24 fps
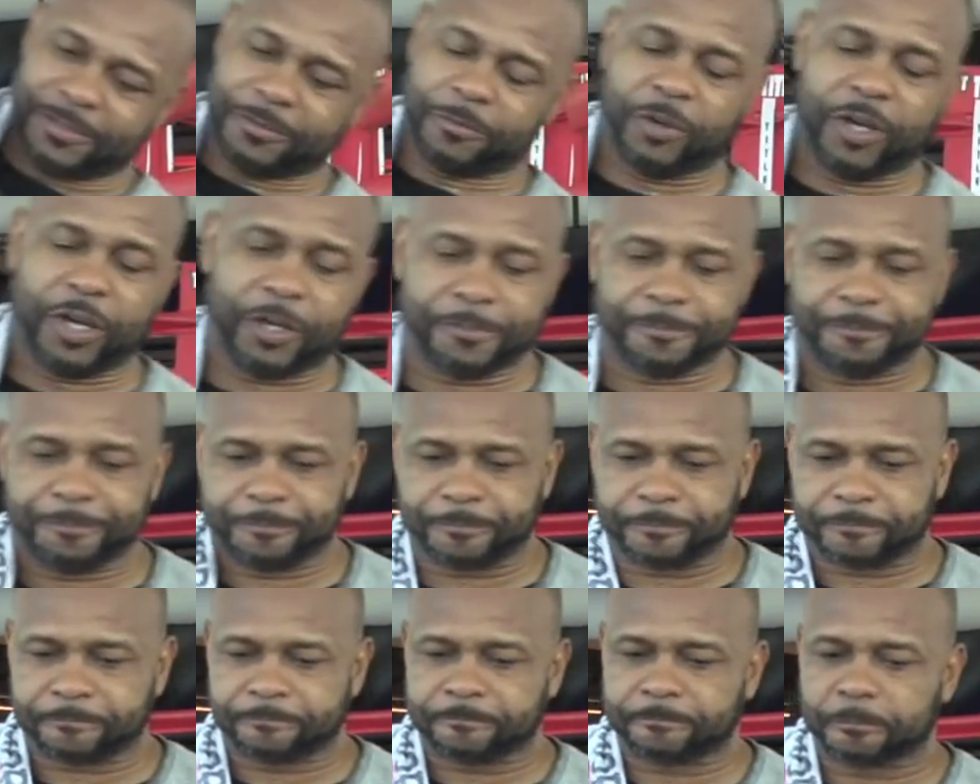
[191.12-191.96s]

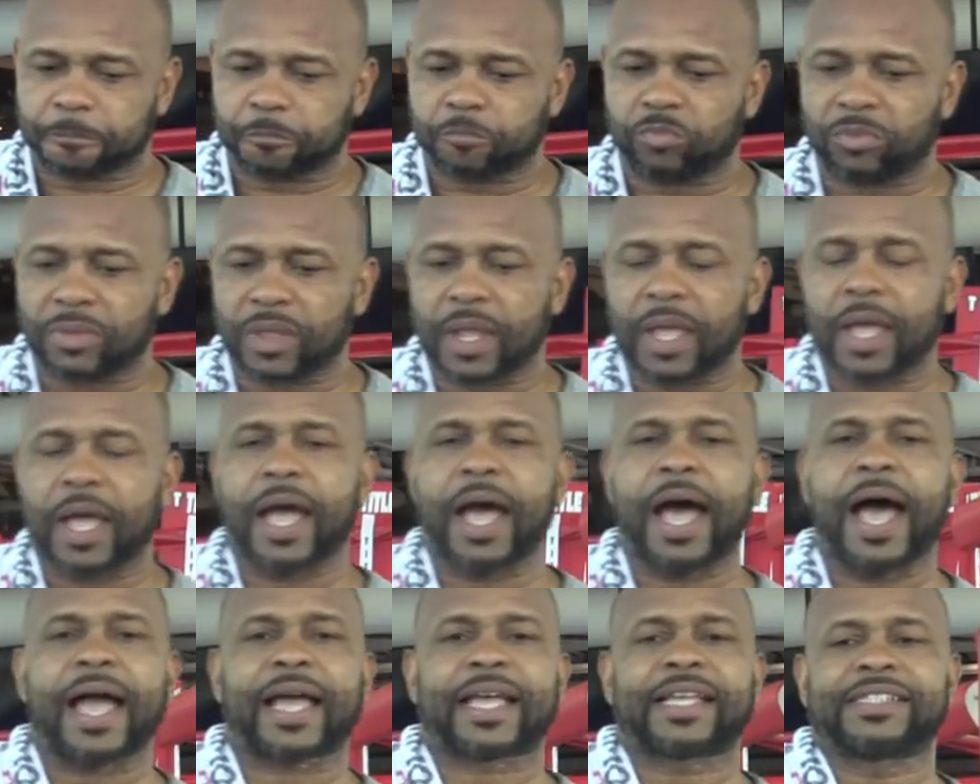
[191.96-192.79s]
Well,
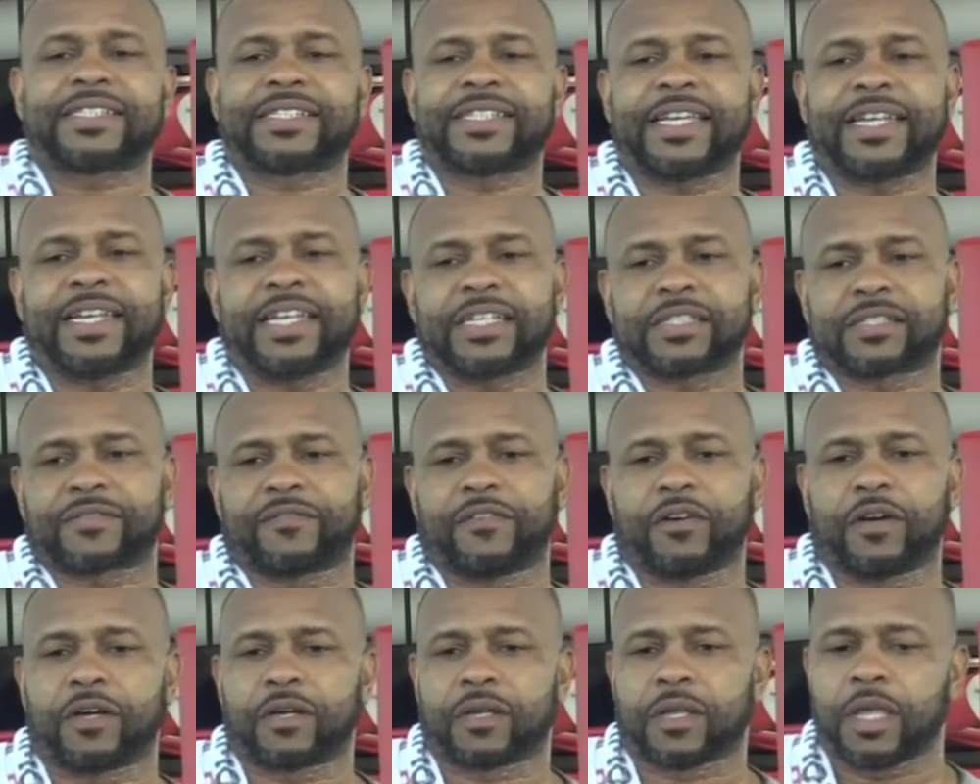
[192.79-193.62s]
I can say this
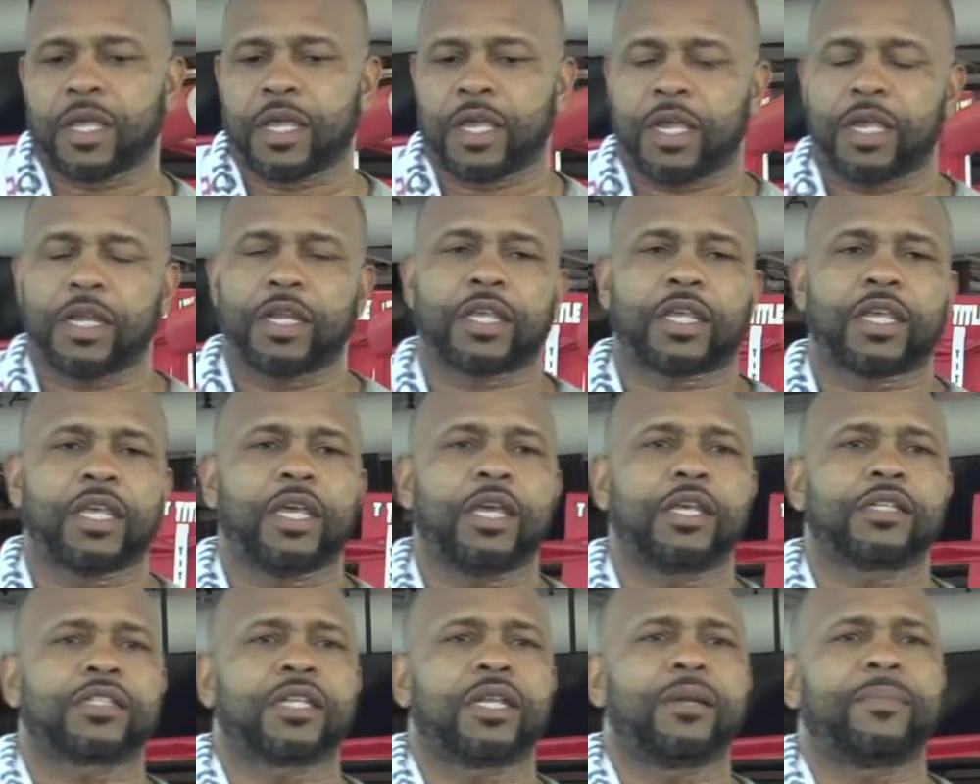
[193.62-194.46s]
for any
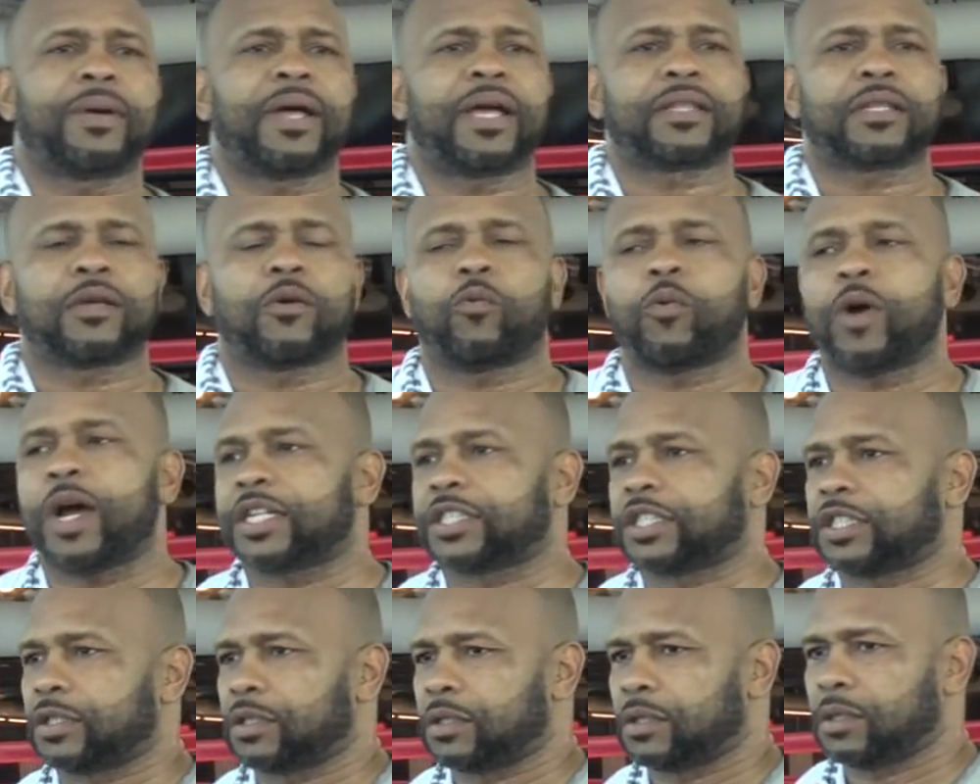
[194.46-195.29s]
kids, anybody that
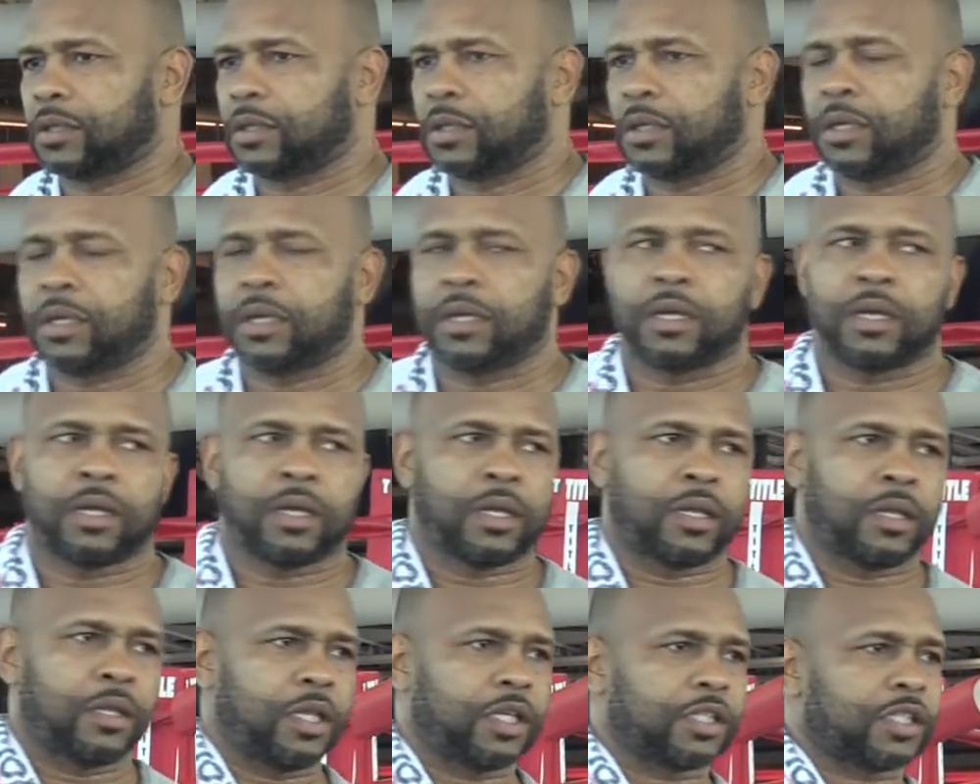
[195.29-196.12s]
watch,
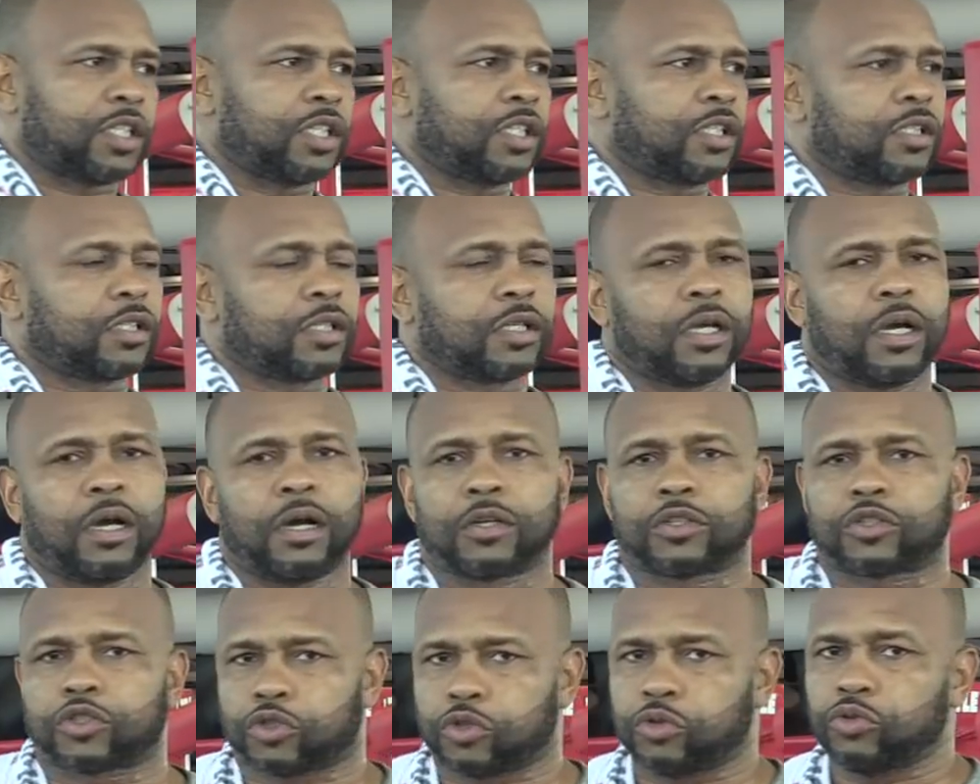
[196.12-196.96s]
this is
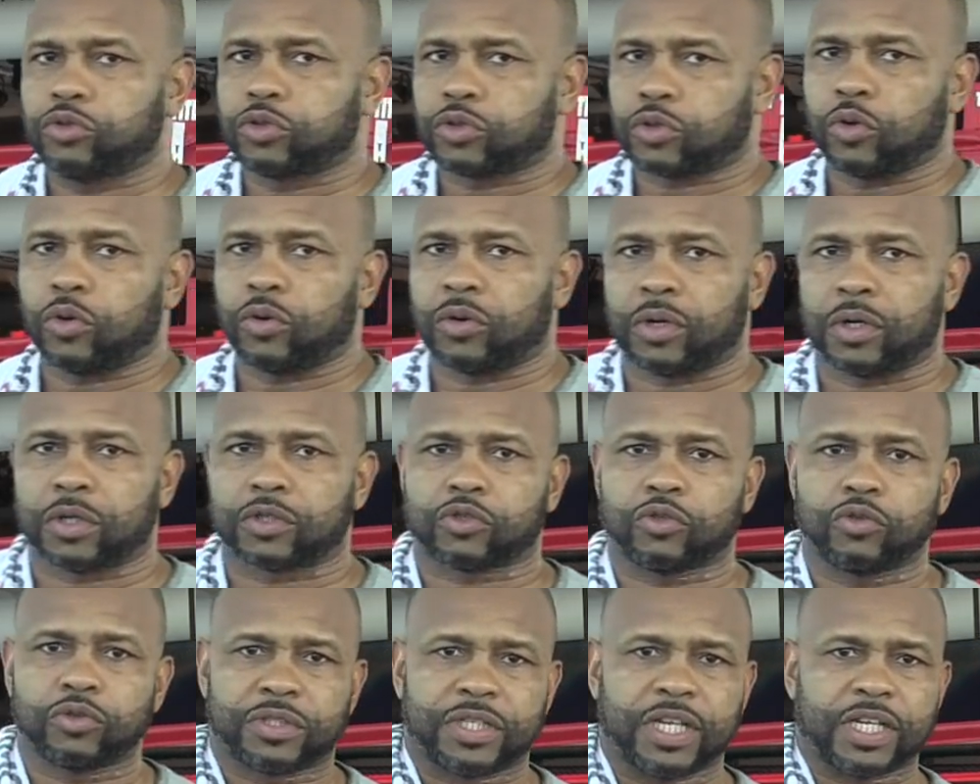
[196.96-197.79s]
a true story, a
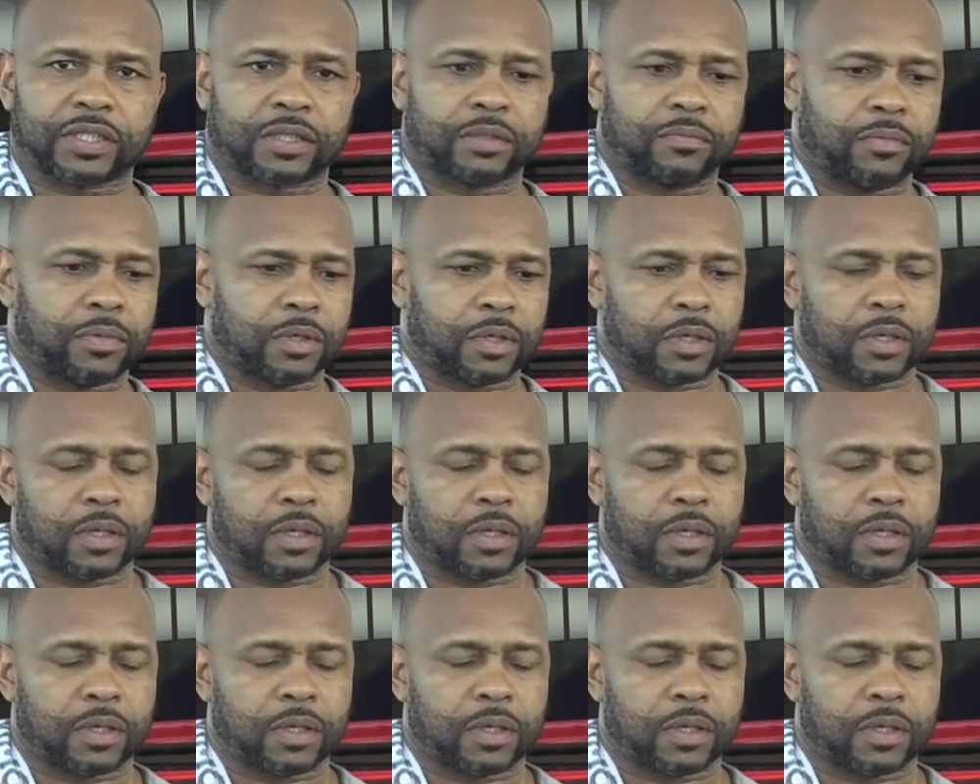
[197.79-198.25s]
true testimony.